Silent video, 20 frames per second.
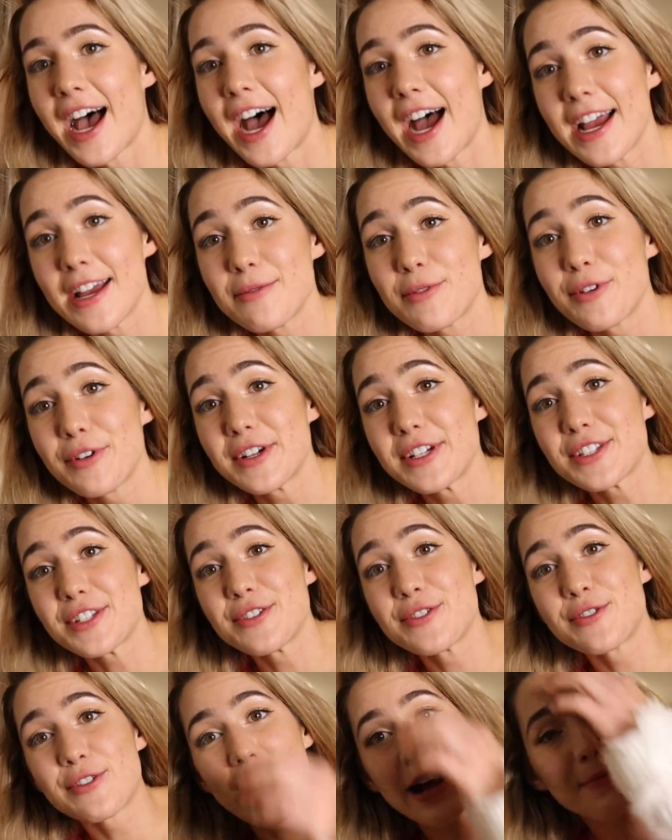I am going
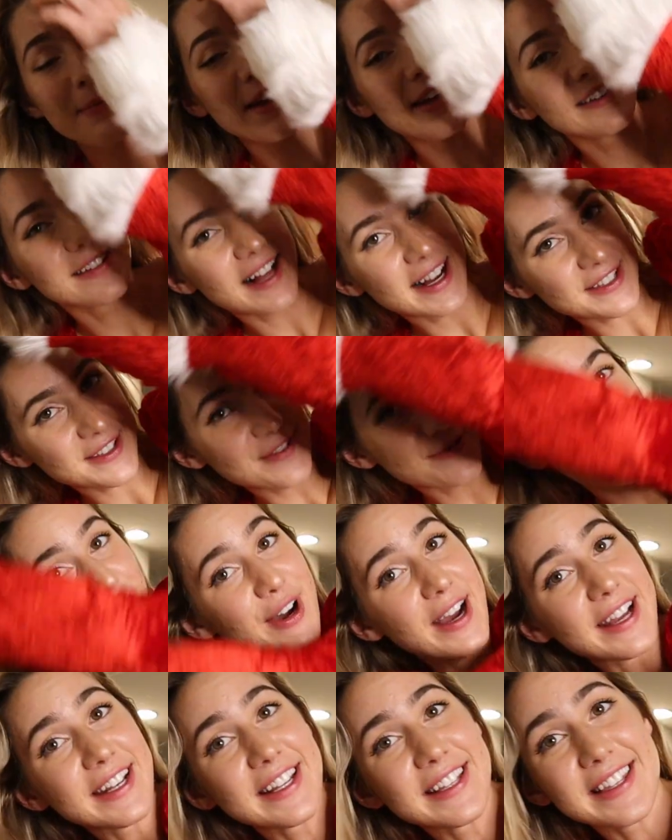to grab a glass of
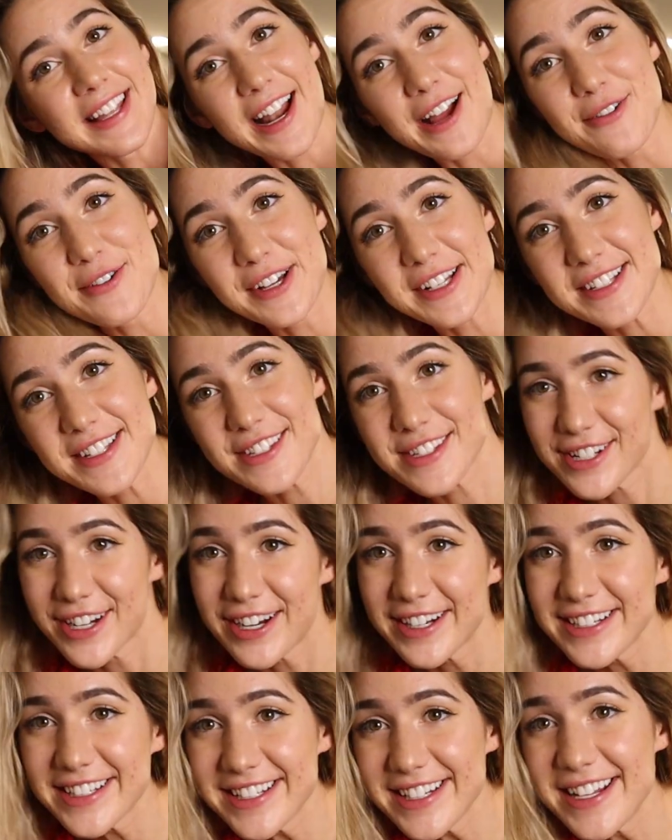wine and then I will get
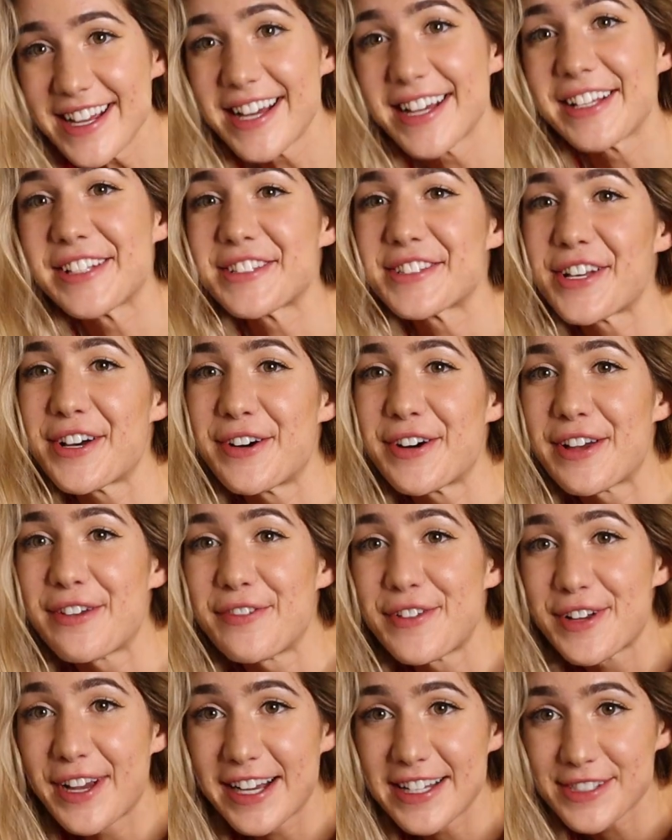started. So
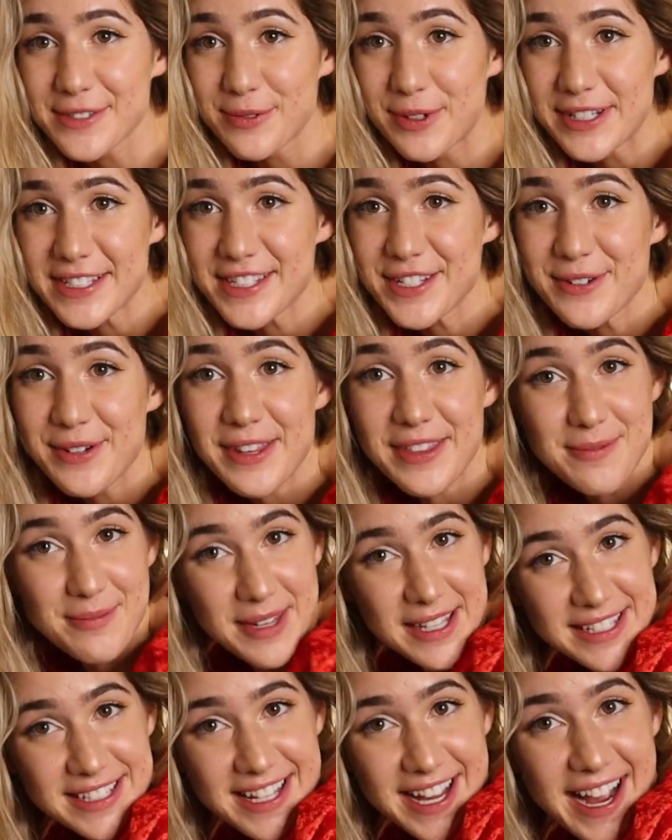if you guys want to, in the
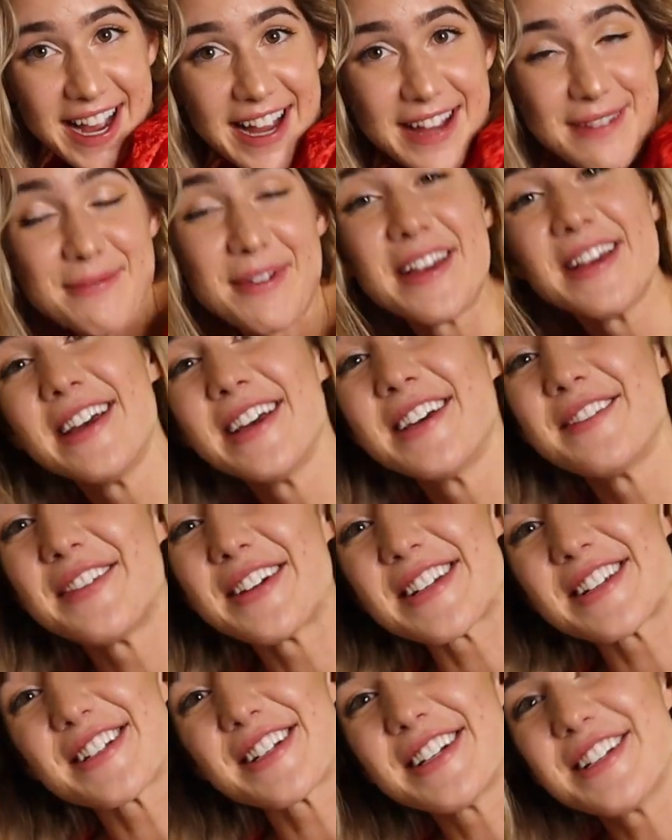meantime,
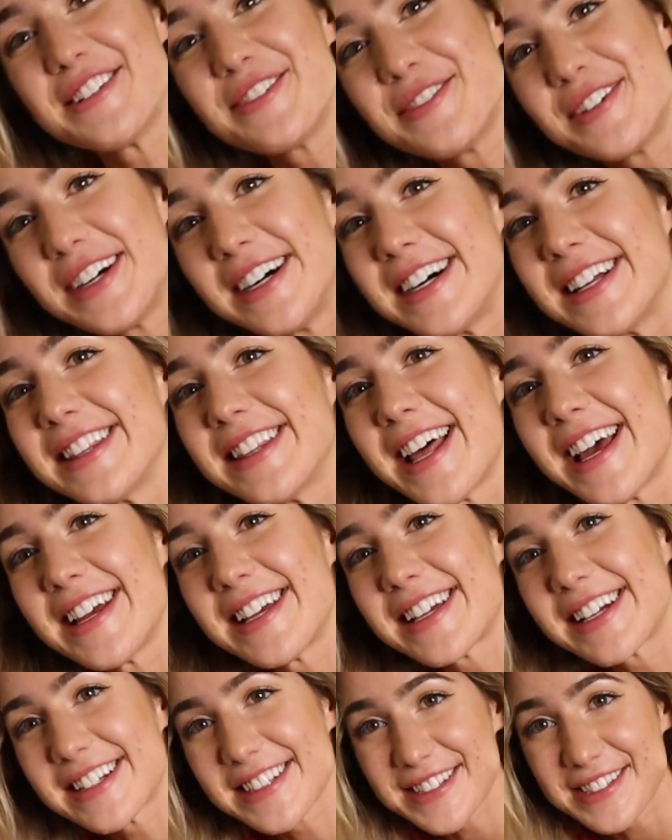make sure you
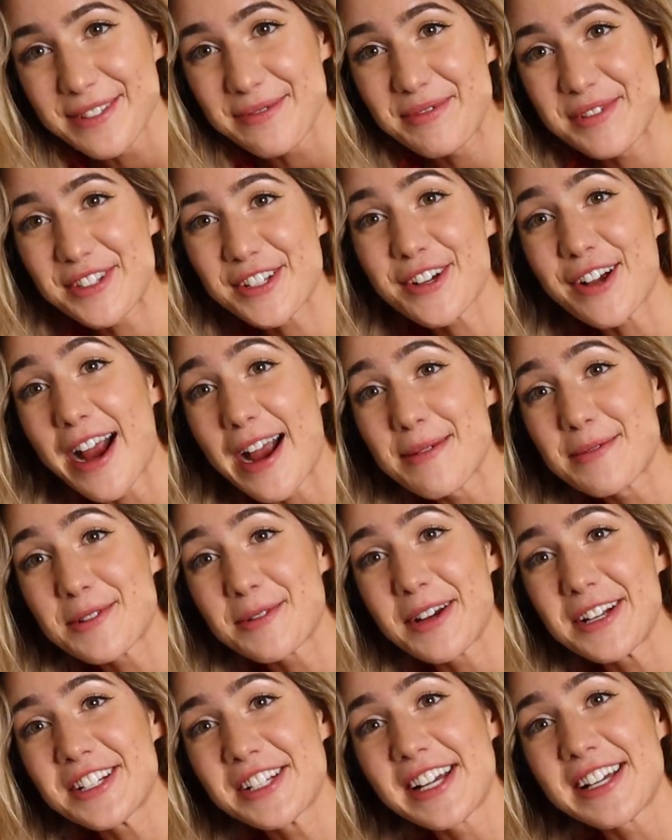like, subscribe to
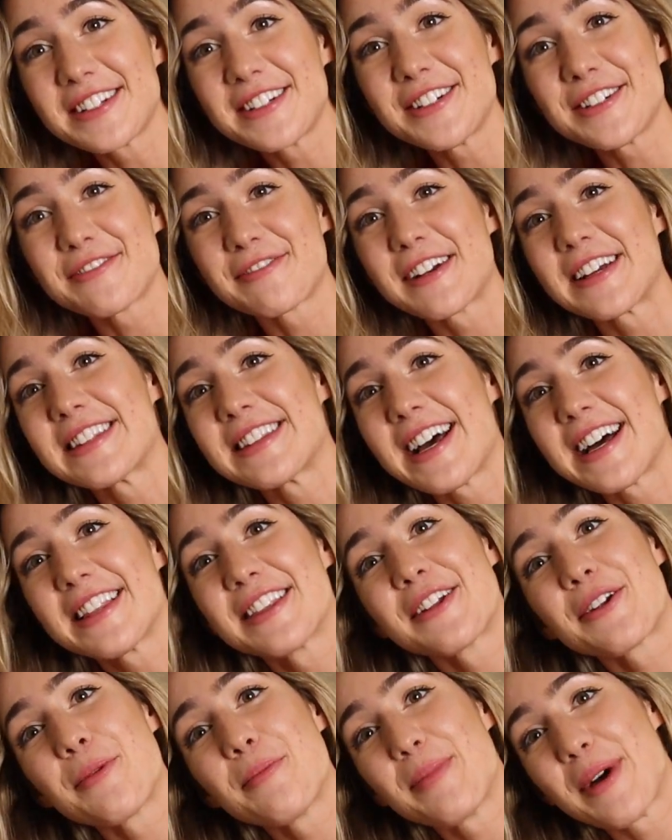my channel, ring that
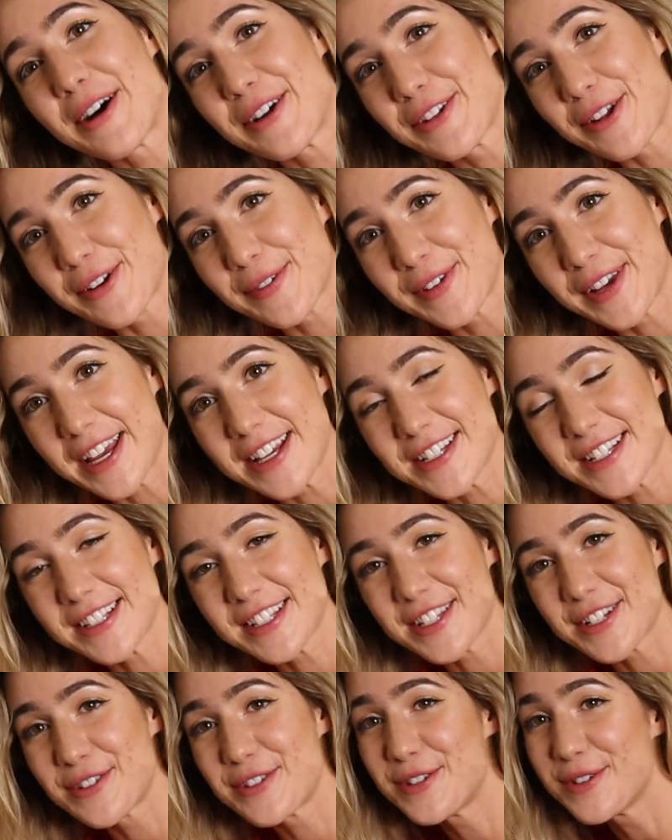little bell notification
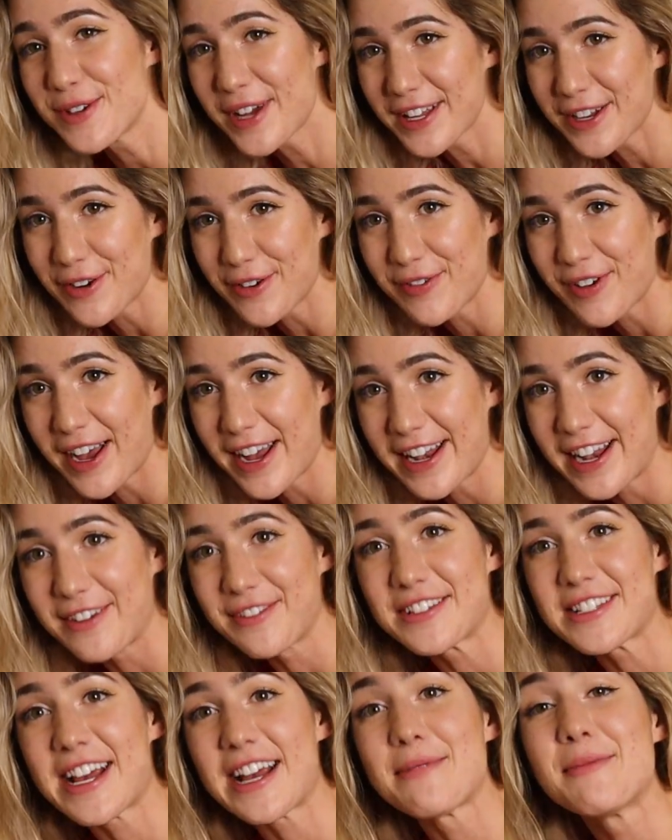so you get notified
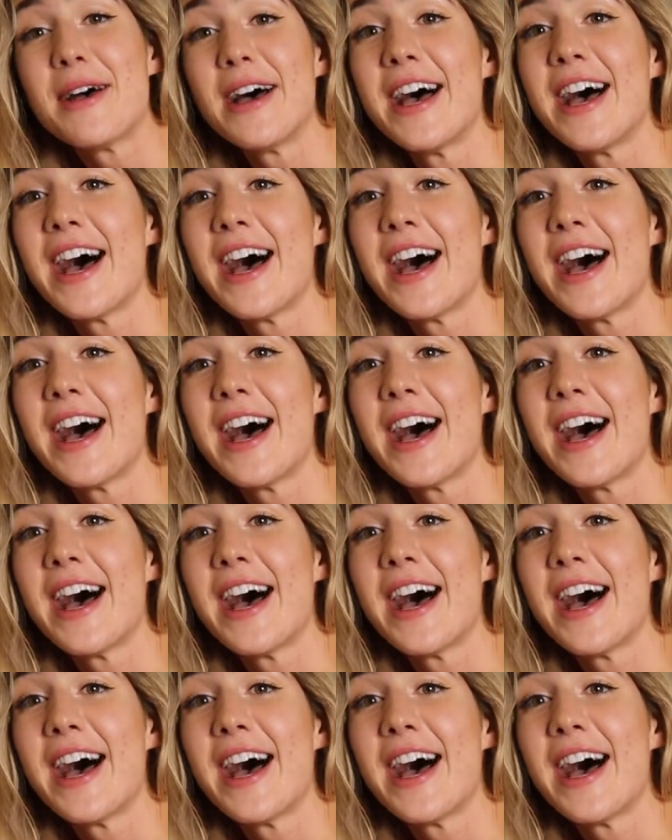every time